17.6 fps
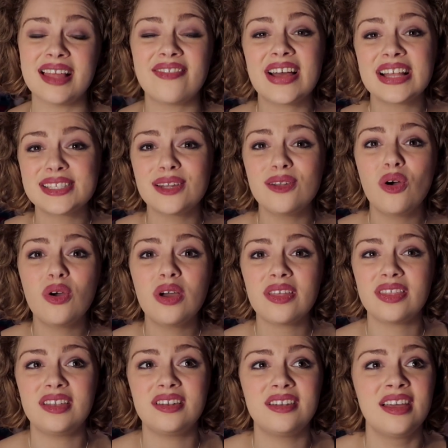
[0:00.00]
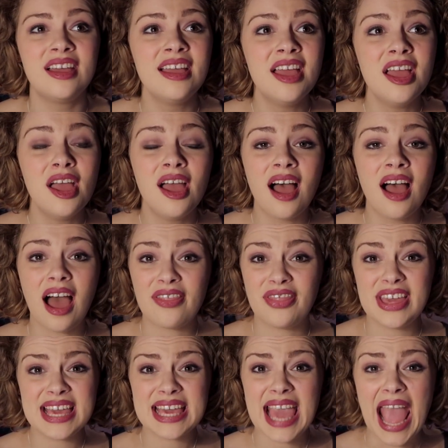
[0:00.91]
Like that's longer than I
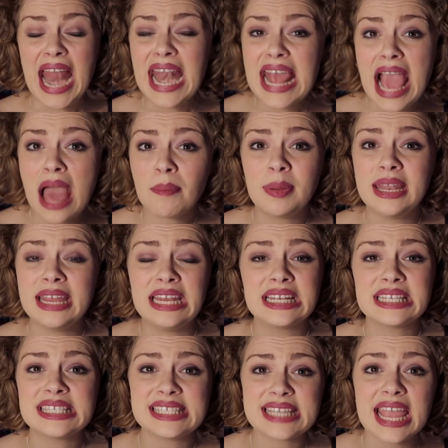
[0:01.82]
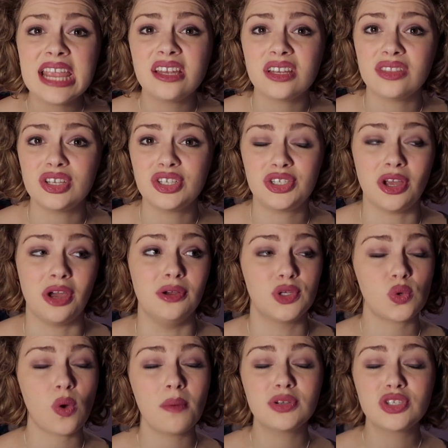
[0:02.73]
think any Eponina stayed in the show,
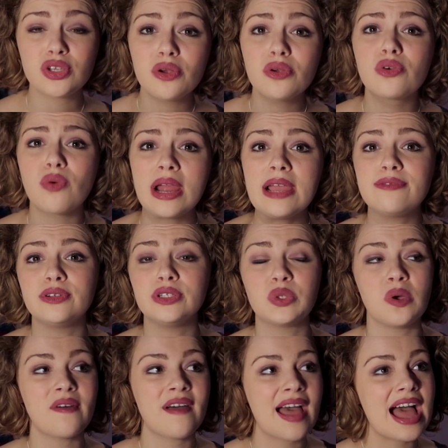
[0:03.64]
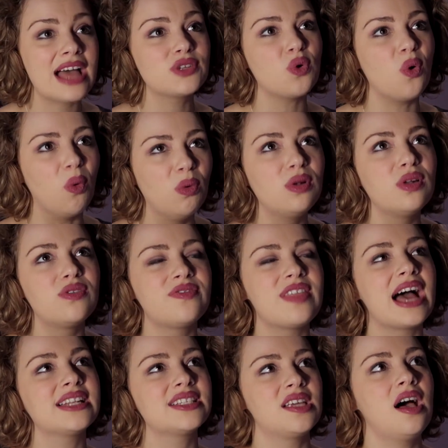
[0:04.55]
so I was so grateful to have had all of
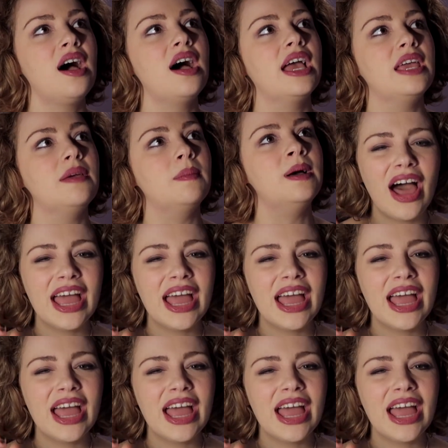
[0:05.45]
that time.